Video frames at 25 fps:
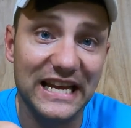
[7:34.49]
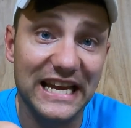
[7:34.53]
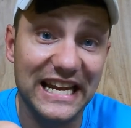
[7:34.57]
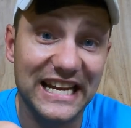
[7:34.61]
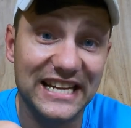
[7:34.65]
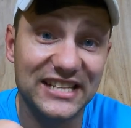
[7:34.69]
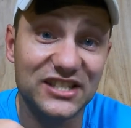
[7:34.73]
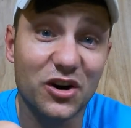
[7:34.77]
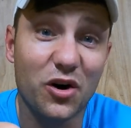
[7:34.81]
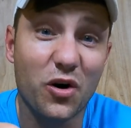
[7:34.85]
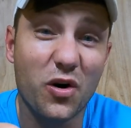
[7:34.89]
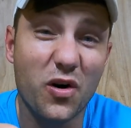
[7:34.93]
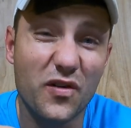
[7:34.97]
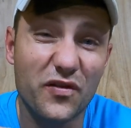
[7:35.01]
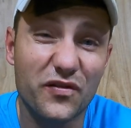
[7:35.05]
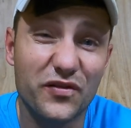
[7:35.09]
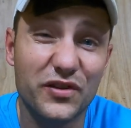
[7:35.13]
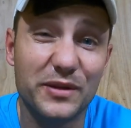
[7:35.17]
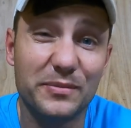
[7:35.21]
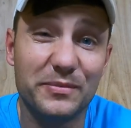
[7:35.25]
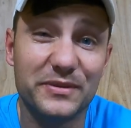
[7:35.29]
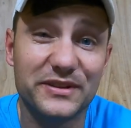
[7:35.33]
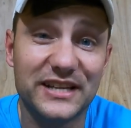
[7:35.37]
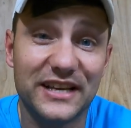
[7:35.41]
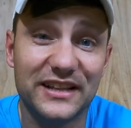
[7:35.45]
It is hard for
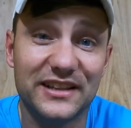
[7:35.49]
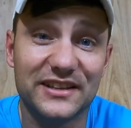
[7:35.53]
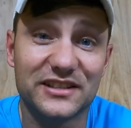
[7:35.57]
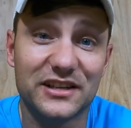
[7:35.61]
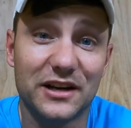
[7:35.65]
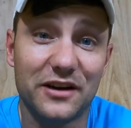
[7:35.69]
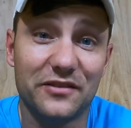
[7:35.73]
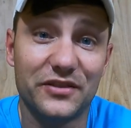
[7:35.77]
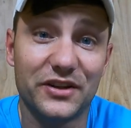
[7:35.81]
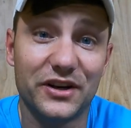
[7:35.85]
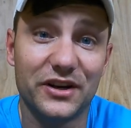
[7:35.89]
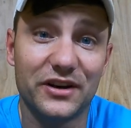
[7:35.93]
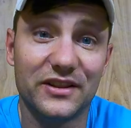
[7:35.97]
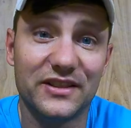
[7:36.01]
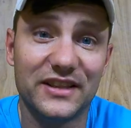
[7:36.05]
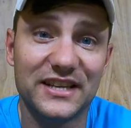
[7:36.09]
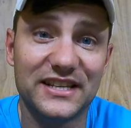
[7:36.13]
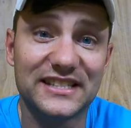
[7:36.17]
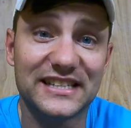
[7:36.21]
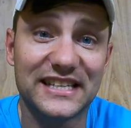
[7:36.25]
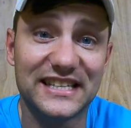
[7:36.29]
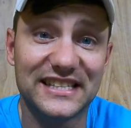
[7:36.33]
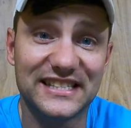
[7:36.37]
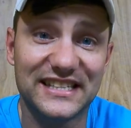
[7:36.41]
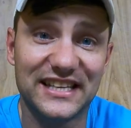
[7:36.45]
them to take this off there.
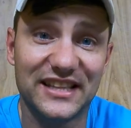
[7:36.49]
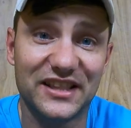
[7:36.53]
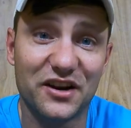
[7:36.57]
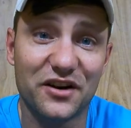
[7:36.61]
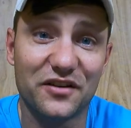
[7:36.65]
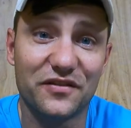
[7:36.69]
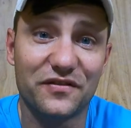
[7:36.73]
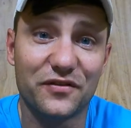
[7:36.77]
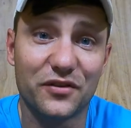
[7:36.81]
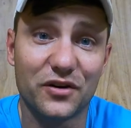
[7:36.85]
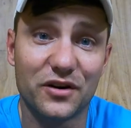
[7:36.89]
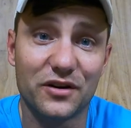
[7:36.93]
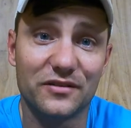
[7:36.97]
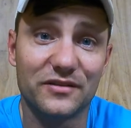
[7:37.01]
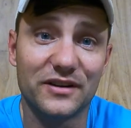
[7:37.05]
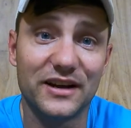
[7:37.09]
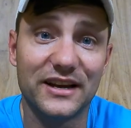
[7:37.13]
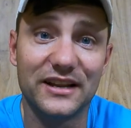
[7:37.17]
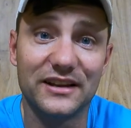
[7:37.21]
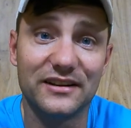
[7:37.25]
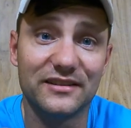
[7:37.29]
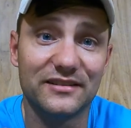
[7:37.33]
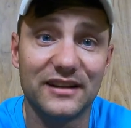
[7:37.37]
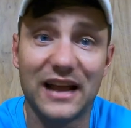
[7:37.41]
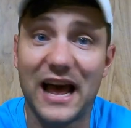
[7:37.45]
This can sit there for
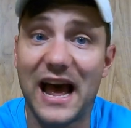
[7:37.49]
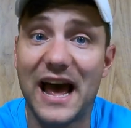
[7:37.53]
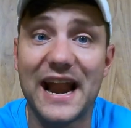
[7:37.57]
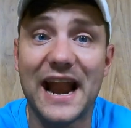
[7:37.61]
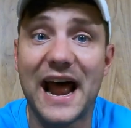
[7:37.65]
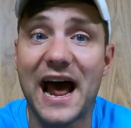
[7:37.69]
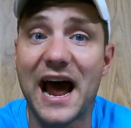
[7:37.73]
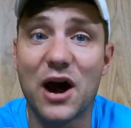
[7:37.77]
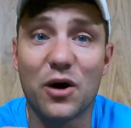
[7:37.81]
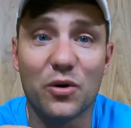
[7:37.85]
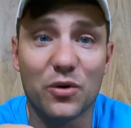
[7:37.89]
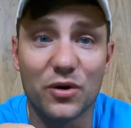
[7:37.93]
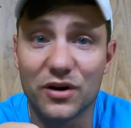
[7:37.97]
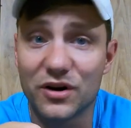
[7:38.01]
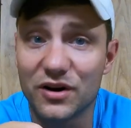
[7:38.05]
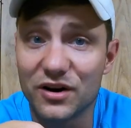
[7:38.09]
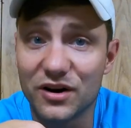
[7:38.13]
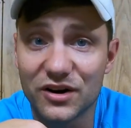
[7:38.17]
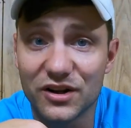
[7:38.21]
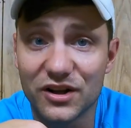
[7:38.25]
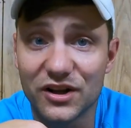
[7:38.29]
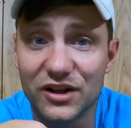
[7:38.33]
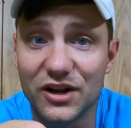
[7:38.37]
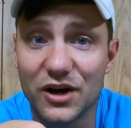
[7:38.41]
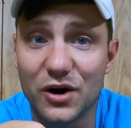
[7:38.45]
an hour,
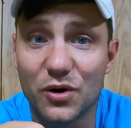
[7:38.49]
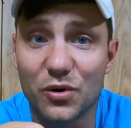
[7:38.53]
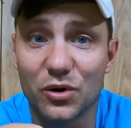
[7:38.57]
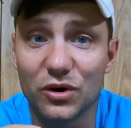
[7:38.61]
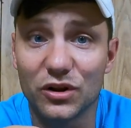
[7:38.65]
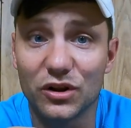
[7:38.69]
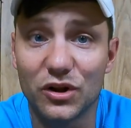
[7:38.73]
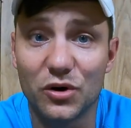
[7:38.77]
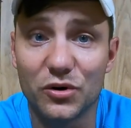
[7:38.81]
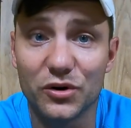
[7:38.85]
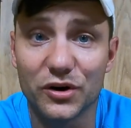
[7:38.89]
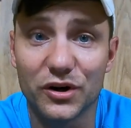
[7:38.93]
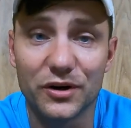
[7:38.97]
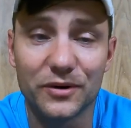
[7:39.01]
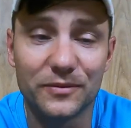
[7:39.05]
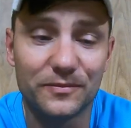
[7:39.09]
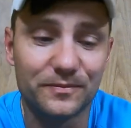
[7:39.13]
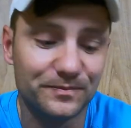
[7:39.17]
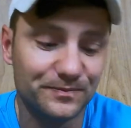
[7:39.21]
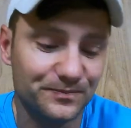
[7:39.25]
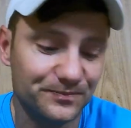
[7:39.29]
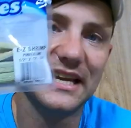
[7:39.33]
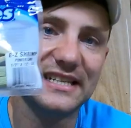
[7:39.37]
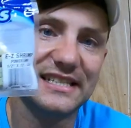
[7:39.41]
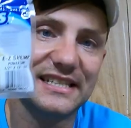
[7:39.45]
you know, or longer.
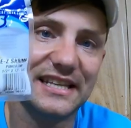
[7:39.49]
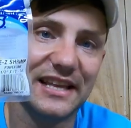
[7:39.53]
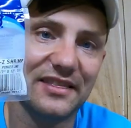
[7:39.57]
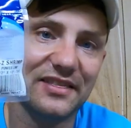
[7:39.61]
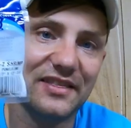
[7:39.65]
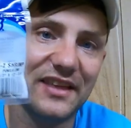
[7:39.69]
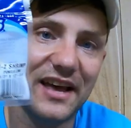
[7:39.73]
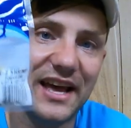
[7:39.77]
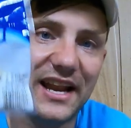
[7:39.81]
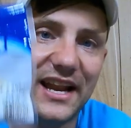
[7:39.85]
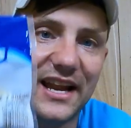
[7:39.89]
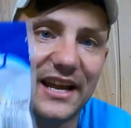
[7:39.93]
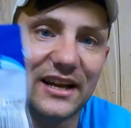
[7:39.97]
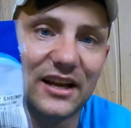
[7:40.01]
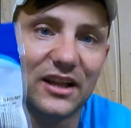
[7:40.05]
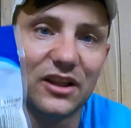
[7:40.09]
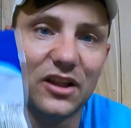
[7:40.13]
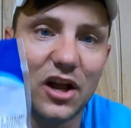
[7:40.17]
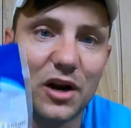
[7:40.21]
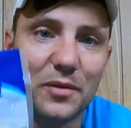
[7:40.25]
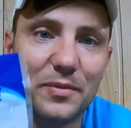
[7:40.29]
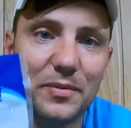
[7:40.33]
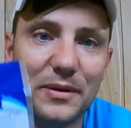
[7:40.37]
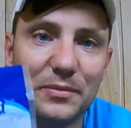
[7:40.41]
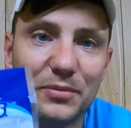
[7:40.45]
It's synthetic. A
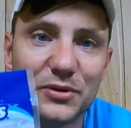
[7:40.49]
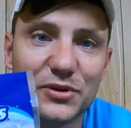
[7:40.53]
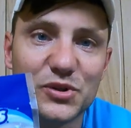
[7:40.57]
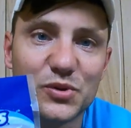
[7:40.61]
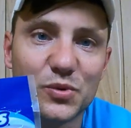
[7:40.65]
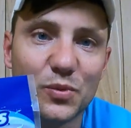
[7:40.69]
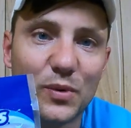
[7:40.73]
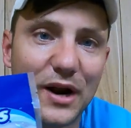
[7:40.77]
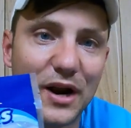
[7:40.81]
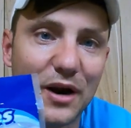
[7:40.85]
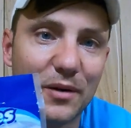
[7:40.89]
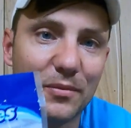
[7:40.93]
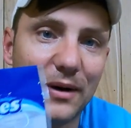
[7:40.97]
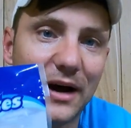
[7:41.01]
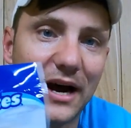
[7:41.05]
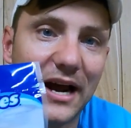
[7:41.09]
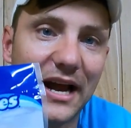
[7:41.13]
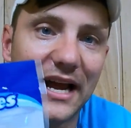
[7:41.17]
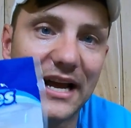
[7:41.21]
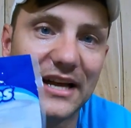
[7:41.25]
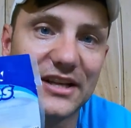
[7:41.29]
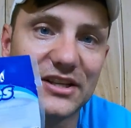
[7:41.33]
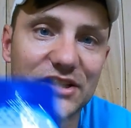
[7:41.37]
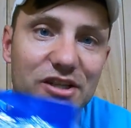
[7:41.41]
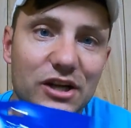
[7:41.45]
lot of people swear
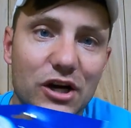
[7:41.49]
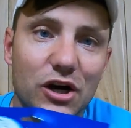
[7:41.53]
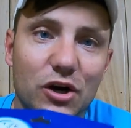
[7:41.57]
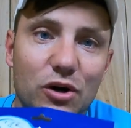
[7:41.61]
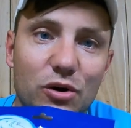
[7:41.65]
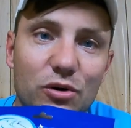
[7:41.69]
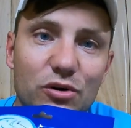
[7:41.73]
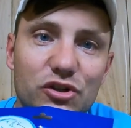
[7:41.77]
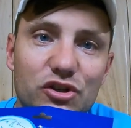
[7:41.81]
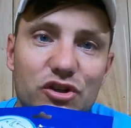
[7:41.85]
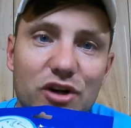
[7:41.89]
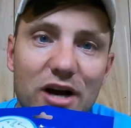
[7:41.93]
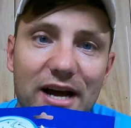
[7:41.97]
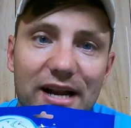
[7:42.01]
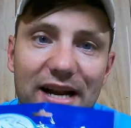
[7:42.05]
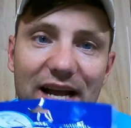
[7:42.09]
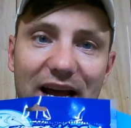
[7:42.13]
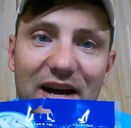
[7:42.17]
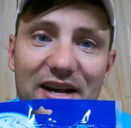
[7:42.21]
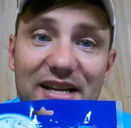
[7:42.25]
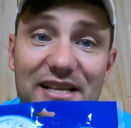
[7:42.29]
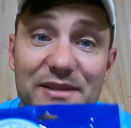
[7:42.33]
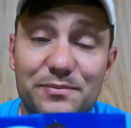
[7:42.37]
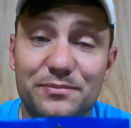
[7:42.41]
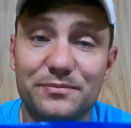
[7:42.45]
by it, so try it
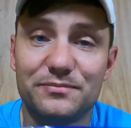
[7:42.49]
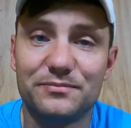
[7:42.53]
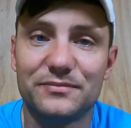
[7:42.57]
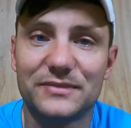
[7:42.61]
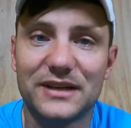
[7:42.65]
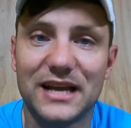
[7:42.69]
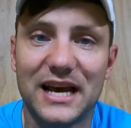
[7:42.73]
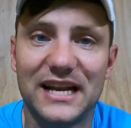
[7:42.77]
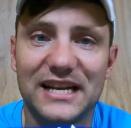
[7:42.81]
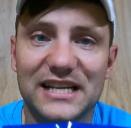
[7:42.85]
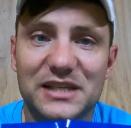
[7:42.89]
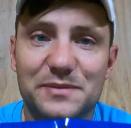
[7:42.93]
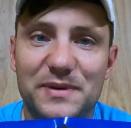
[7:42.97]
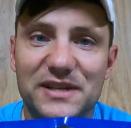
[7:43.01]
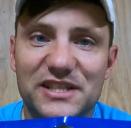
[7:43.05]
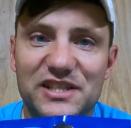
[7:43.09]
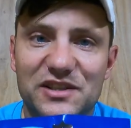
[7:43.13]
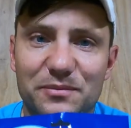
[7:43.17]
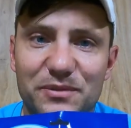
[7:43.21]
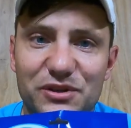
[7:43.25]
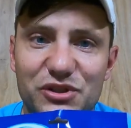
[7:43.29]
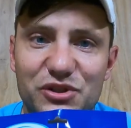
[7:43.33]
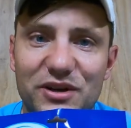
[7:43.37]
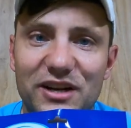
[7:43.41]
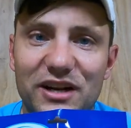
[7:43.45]
out. It's kind of
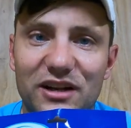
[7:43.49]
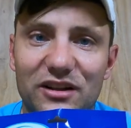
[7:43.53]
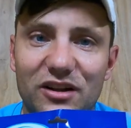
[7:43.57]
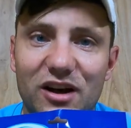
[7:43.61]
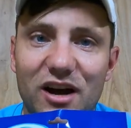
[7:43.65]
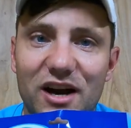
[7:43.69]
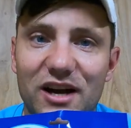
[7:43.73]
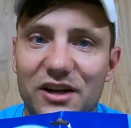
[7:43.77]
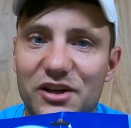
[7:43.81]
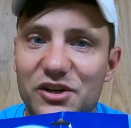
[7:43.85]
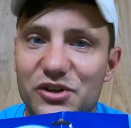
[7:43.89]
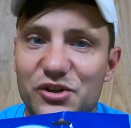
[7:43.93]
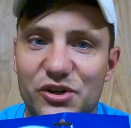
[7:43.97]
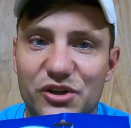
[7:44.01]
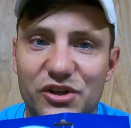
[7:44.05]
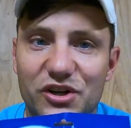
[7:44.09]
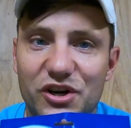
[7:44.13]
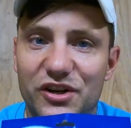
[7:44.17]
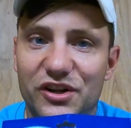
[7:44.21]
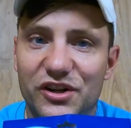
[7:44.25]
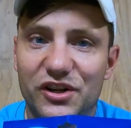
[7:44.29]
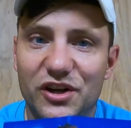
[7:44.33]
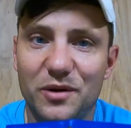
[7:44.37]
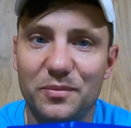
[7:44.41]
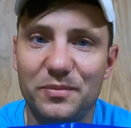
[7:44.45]
expensive, but you get a lot because you're
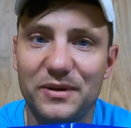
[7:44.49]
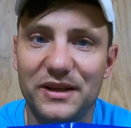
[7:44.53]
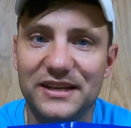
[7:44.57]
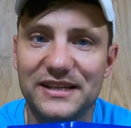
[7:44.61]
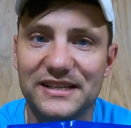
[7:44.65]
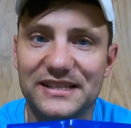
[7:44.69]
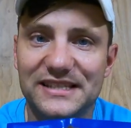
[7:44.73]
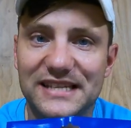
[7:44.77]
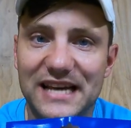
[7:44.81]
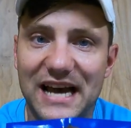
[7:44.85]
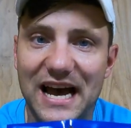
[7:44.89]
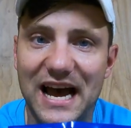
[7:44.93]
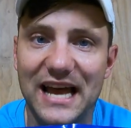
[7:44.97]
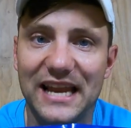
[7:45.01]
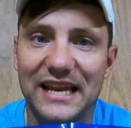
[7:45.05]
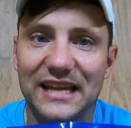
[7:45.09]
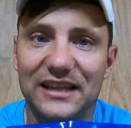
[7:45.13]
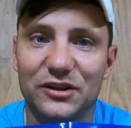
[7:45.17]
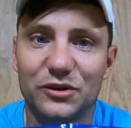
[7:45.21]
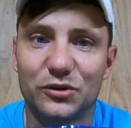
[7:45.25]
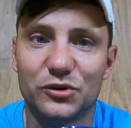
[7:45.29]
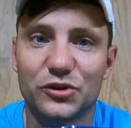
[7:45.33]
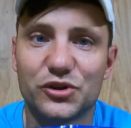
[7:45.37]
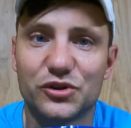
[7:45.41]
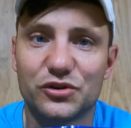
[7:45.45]
cutting it up into tiny
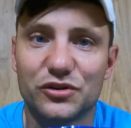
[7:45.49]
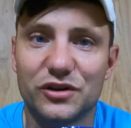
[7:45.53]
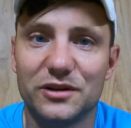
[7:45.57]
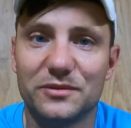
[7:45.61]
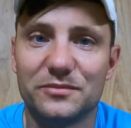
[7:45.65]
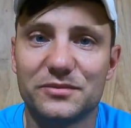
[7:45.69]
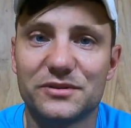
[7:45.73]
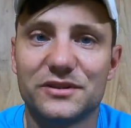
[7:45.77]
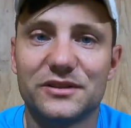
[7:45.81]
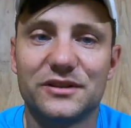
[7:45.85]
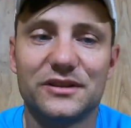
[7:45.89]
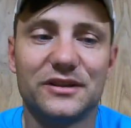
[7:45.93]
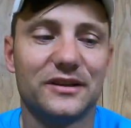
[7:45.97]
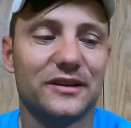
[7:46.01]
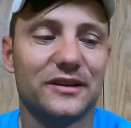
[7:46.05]
little strips.